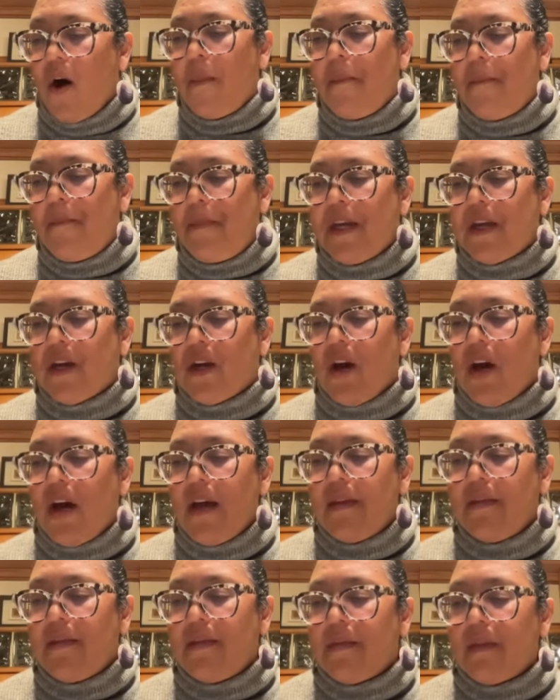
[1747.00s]

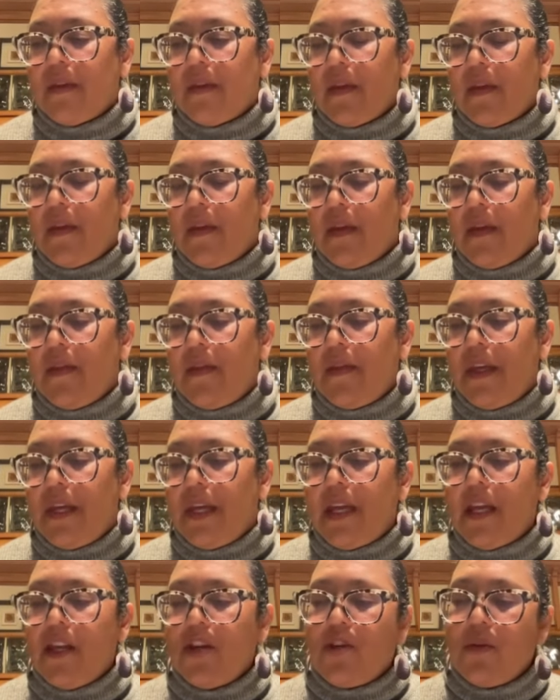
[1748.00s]
because
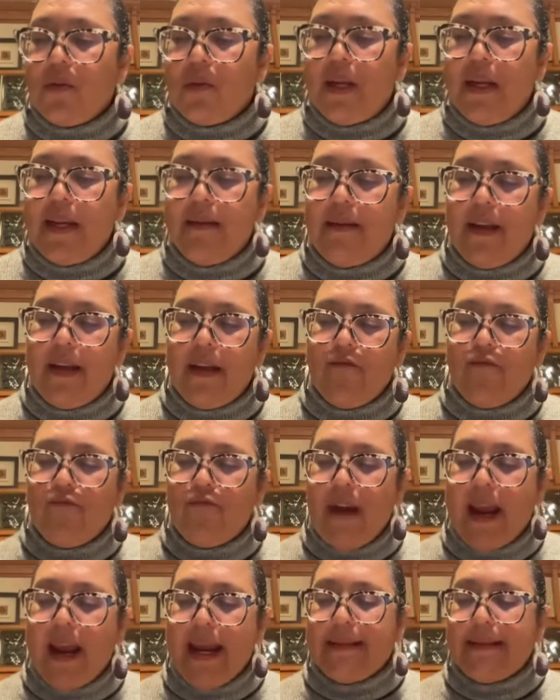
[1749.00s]
the issue, it
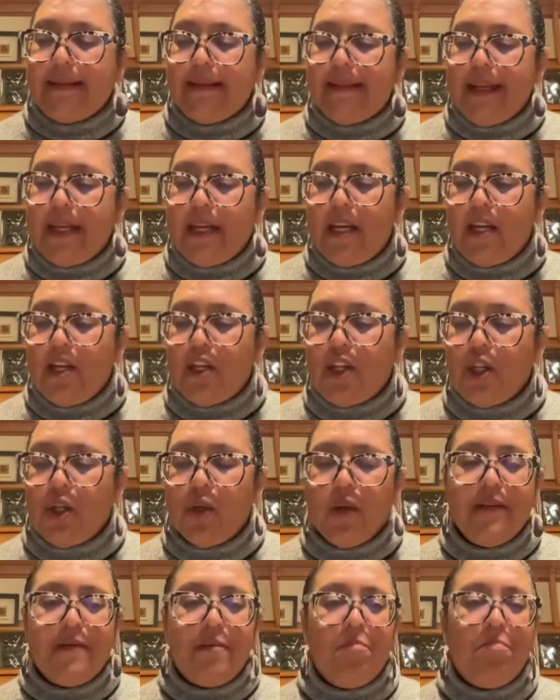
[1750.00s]
raises the issue
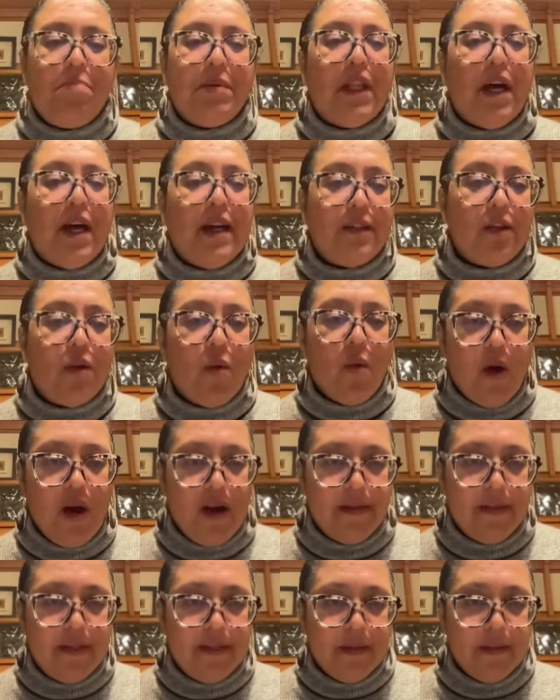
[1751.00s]
of blood
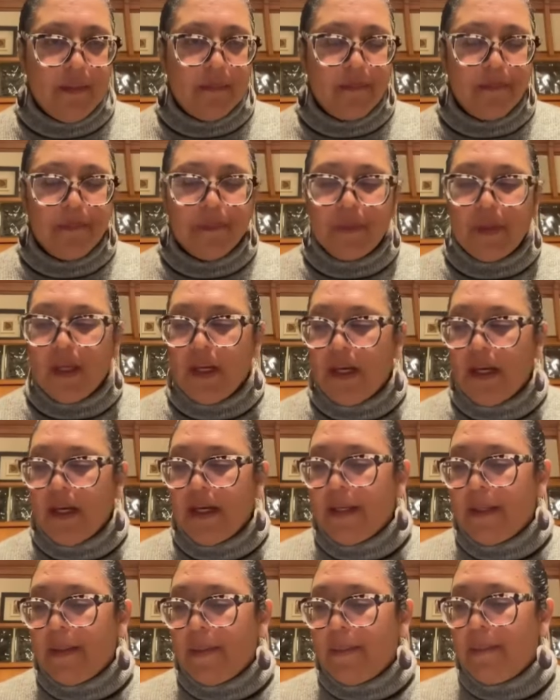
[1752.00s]
quantum.
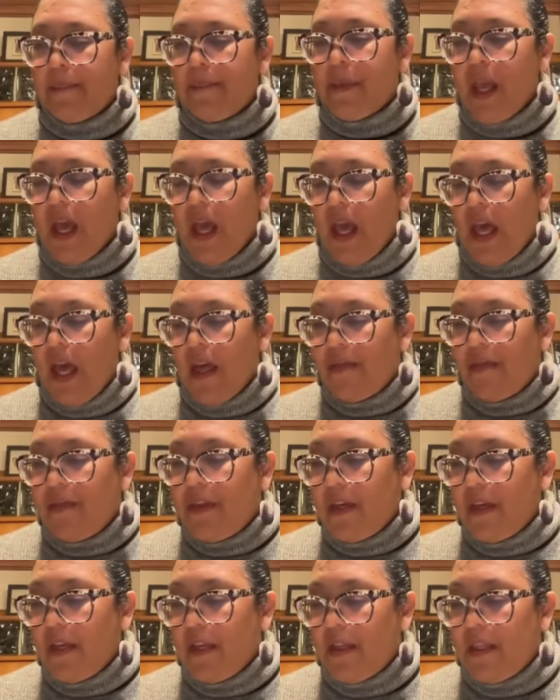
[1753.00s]

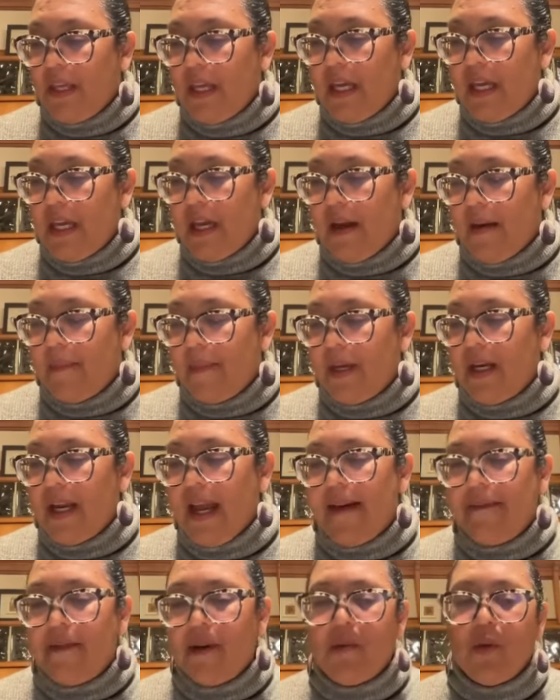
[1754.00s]
The
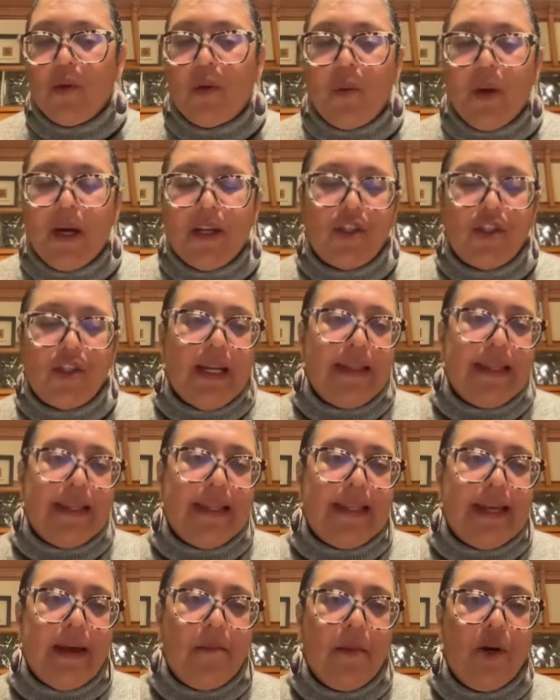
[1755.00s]
inevitable question, I think,
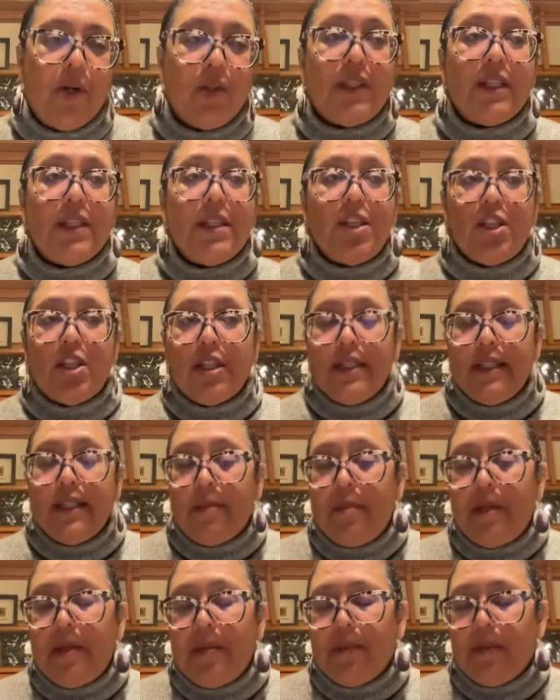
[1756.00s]
that most Indigenous
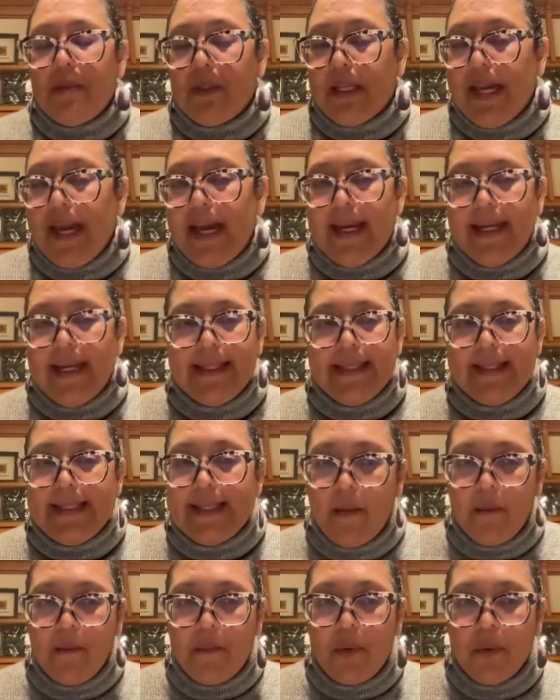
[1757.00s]
people get at
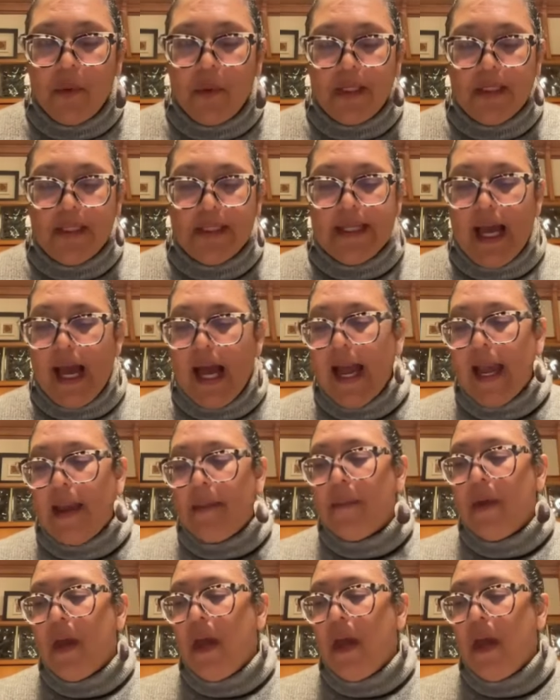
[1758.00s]
some point in time,